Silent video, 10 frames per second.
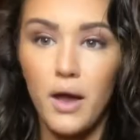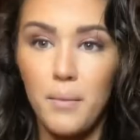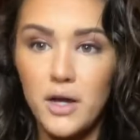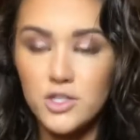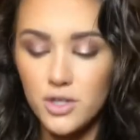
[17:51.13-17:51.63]

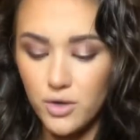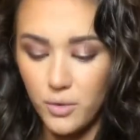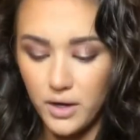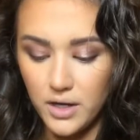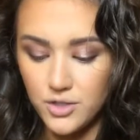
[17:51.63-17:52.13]
I'm actually
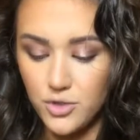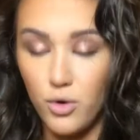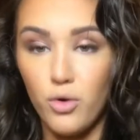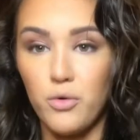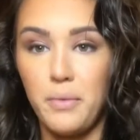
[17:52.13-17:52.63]
going into
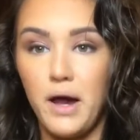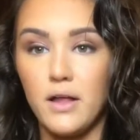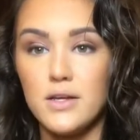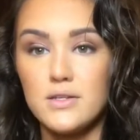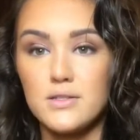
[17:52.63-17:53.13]
an old
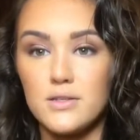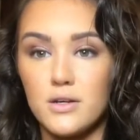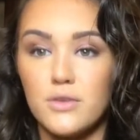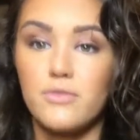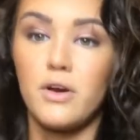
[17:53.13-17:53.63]
palette,
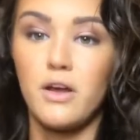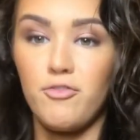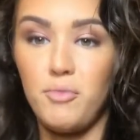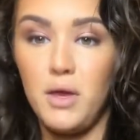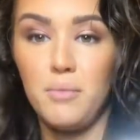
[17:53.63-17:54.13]
so
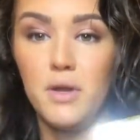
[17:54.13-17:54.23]
forgive me,